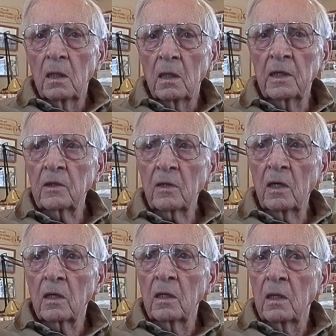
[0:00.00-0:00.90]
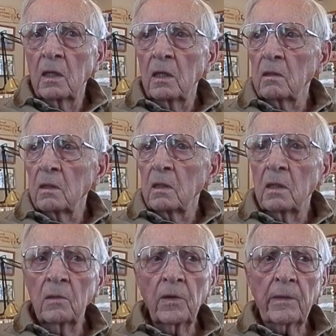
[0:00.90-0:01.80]
And I thought,
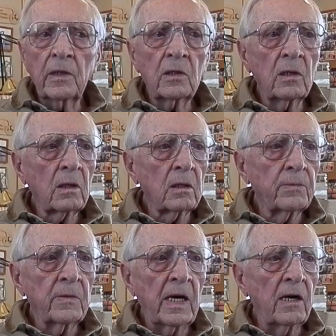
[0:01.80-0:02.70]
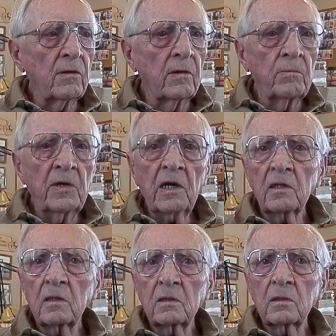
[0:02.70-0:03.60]
Thereby, took a matter of
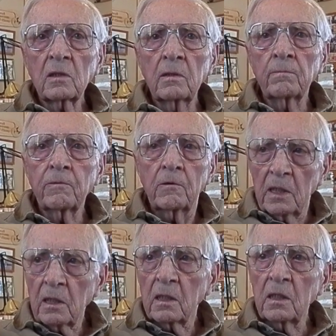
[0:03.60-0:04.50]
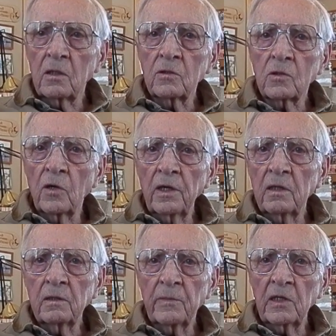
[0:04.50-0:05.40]
minutes to completely destroy
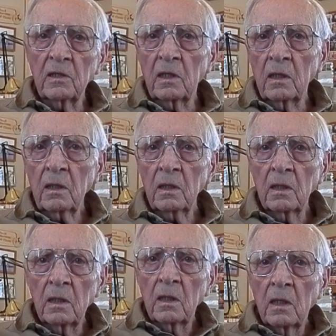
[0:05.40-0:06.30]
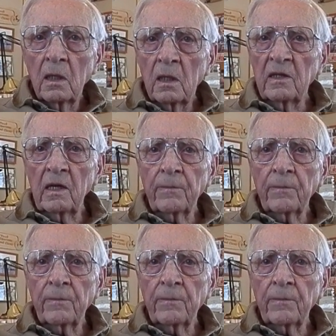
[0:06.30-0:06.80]
this building, and they'd